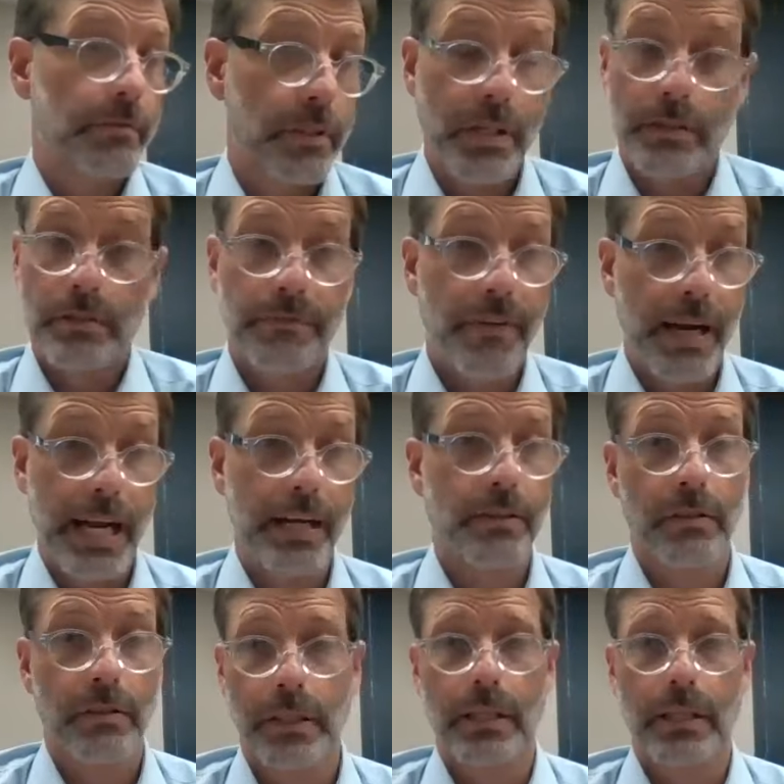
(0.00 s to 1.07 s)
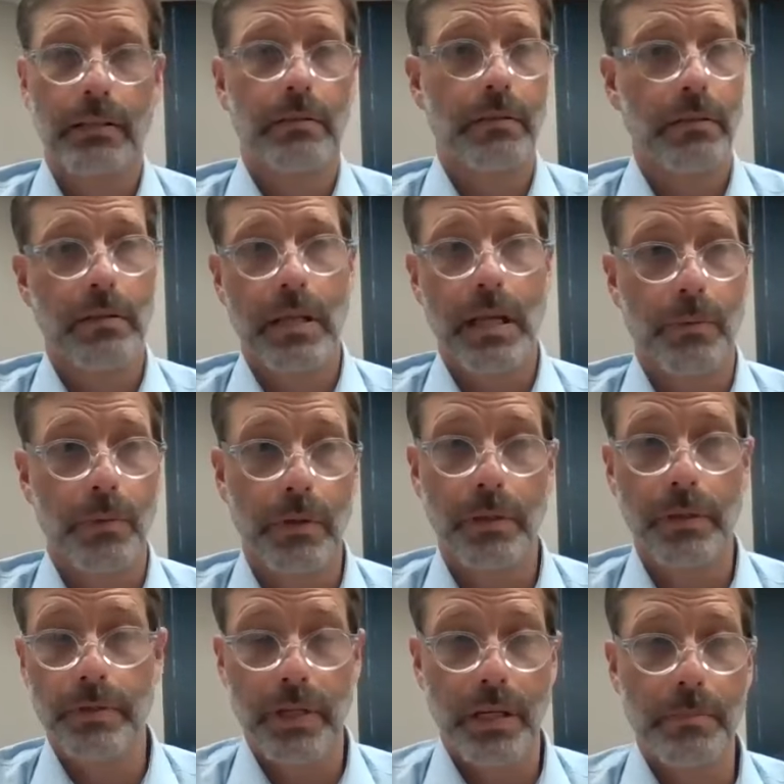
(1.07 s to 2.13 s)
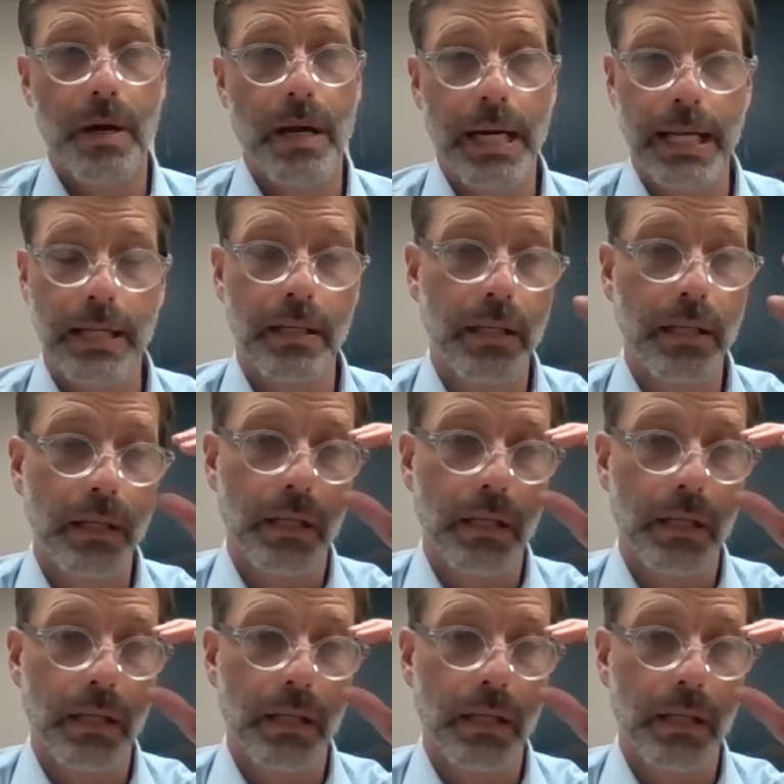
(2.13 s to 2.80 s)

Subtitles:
just financially, they were losing money,